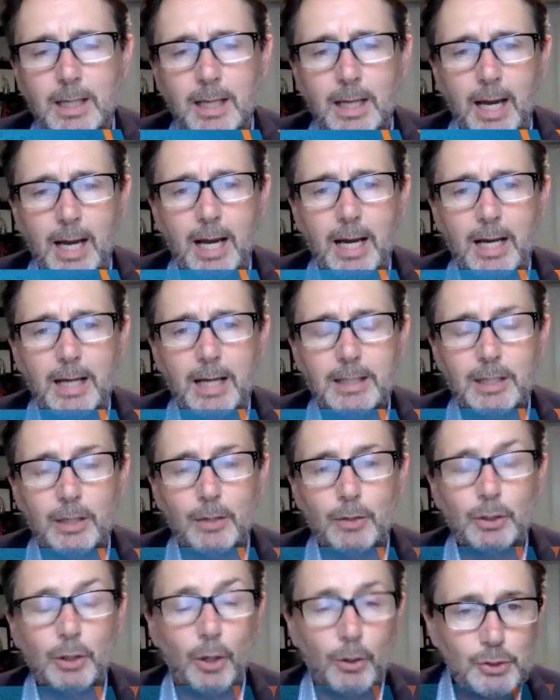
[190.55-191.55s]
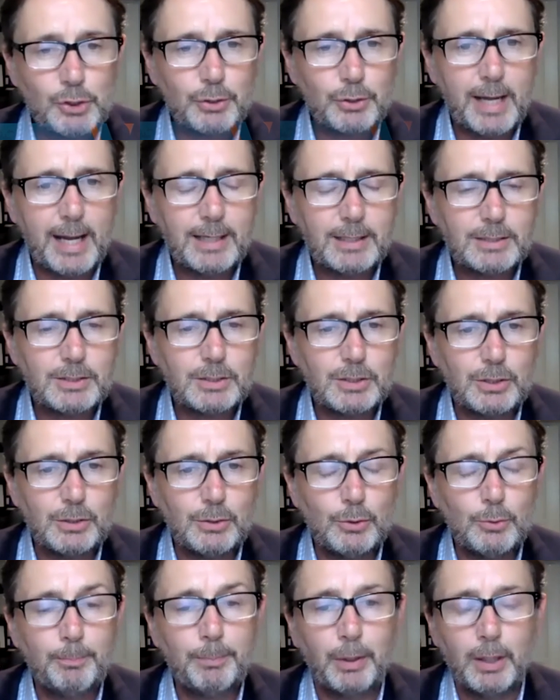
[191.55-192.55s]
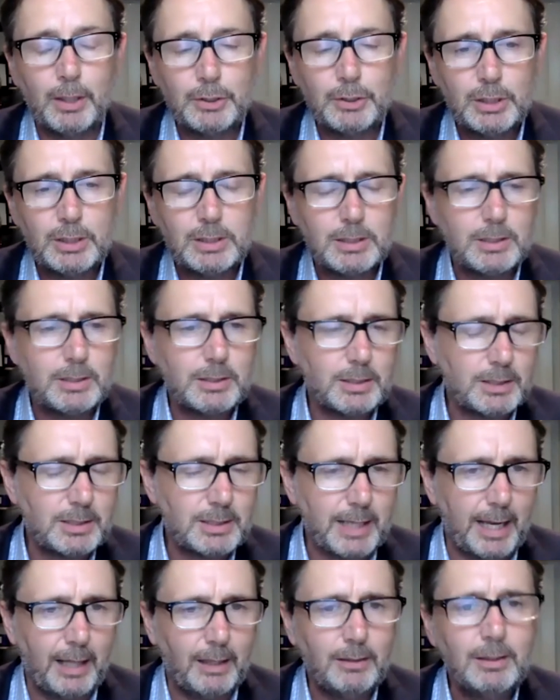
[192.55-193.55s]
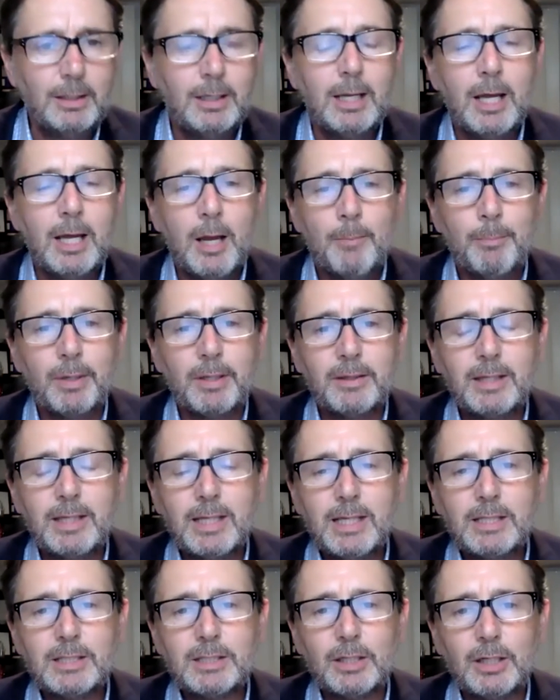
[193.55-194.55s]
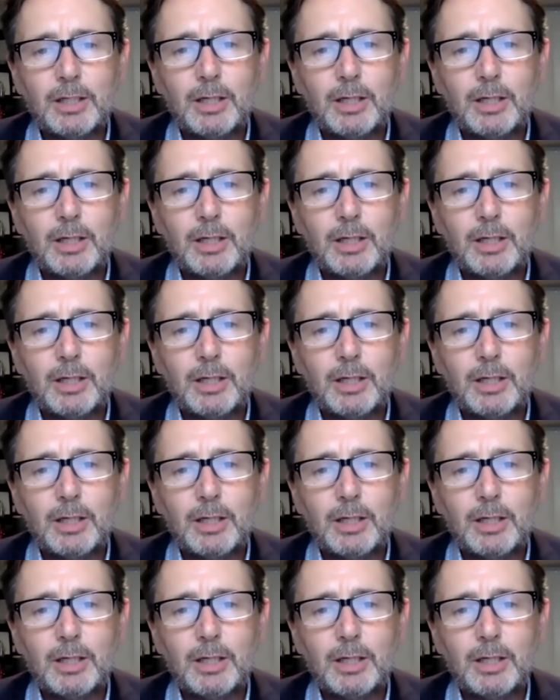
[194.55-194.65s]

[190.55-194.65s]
contracts to purchase and to sell. But these